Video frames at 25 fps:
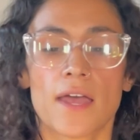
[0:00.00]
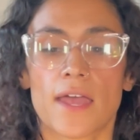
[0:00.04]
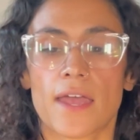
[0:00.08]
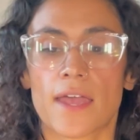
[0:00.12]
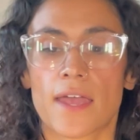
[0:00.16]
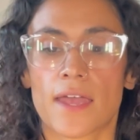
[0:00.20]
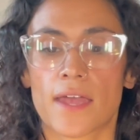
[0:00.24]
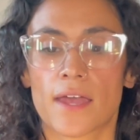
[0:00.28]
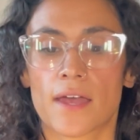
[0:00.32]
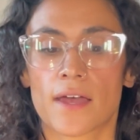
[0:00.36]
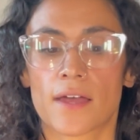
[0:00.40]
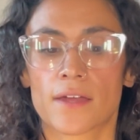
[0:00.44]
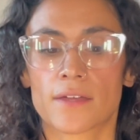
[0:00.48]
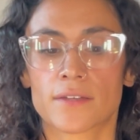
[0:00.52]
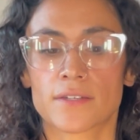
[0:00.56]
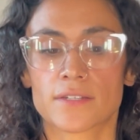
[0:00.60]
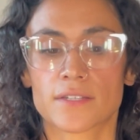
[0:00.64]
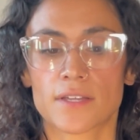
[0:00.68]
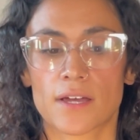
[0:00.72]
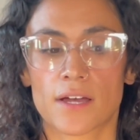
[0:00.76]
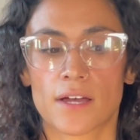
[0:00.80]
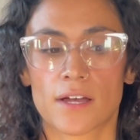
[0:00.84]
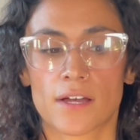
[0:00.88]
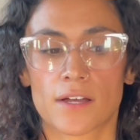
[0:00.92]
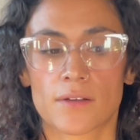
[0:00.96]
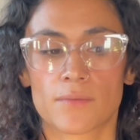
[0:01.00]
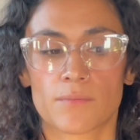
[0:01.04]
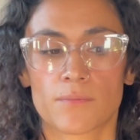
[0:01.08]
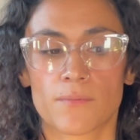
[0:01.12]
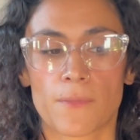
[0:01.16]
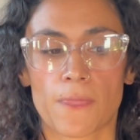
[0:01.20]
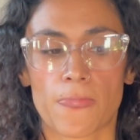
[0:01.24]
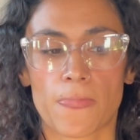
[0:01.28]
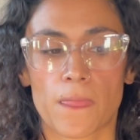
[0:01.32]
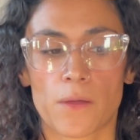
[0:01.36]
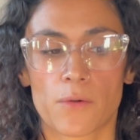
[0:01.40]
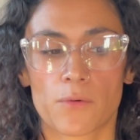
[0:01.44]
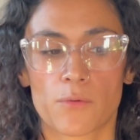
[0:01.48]
and
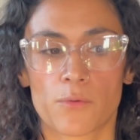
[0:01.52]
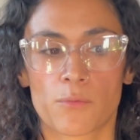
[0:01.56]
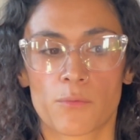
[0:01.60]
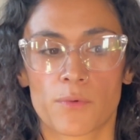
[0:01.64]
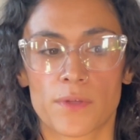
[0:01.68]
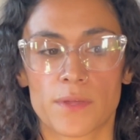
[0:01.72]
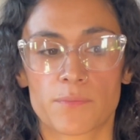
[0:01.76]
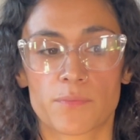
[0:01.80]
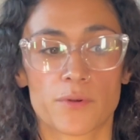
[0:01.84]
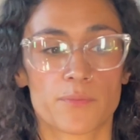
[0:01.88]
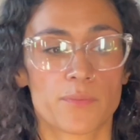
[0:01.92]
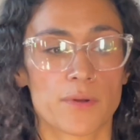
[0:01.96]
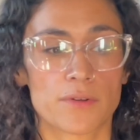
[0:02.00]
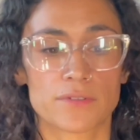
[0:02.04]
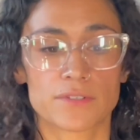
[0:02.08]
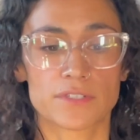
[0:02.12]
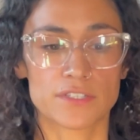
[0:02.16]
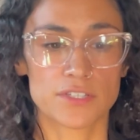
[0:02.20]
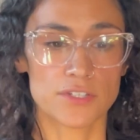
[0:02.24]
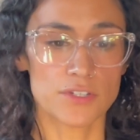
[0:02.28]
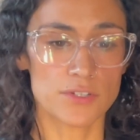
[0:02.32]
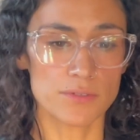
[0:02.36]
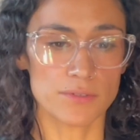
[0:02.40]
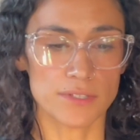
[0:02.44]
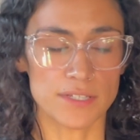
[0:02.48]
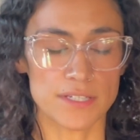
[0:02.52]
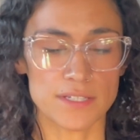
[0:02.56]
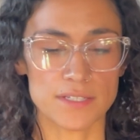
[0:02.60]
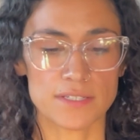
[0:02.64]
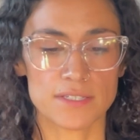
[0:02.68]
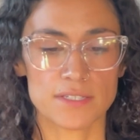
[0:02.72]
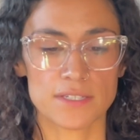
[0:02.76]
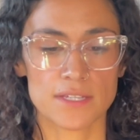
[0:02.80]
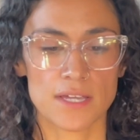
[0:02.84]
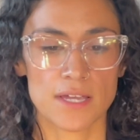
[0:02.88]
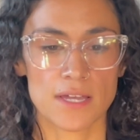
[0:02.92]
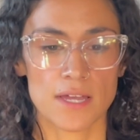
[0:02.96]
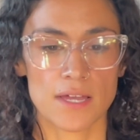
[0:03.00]
we proposed a new lease.